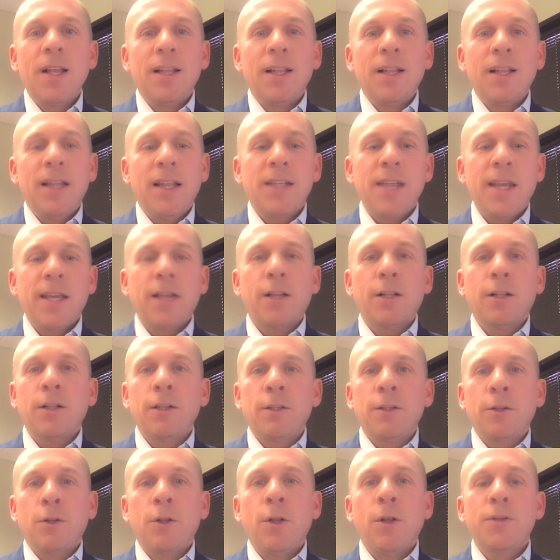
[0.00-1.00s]
Let's take a
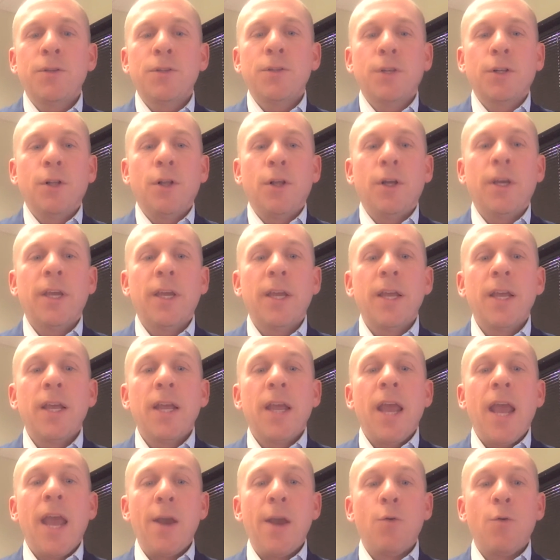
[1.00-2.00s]
closer look
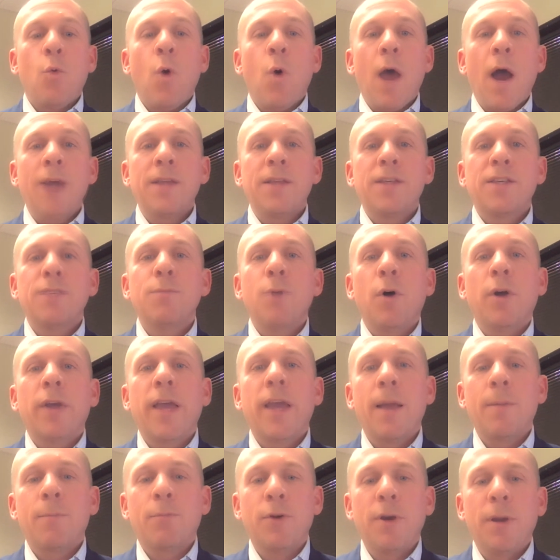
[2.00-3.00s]
at why the small
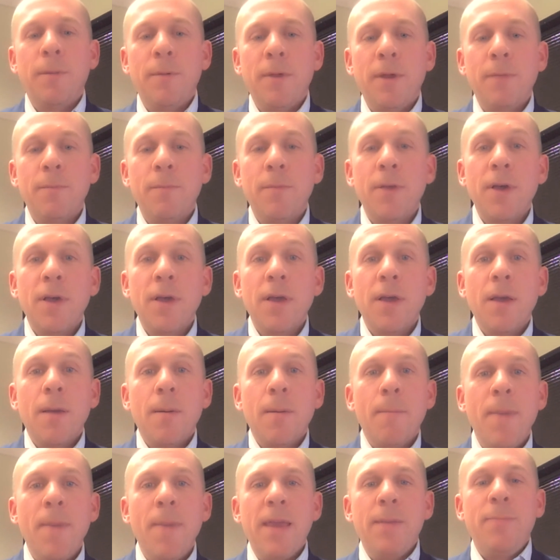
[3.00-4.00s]
cap premium
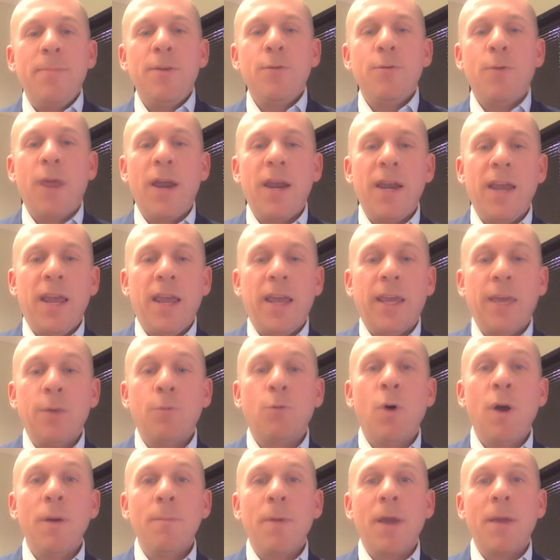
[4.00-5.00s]
may be waning
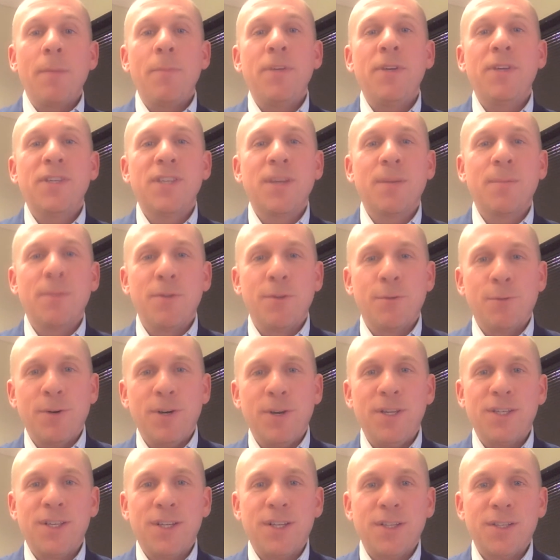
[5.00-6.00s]
and what might be some of the
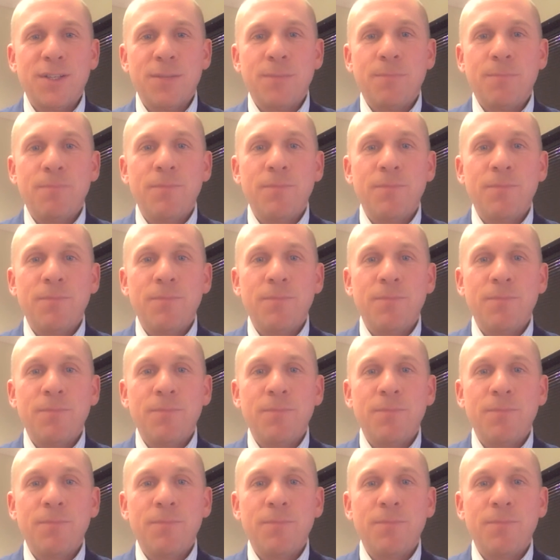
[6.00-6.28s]
reasons.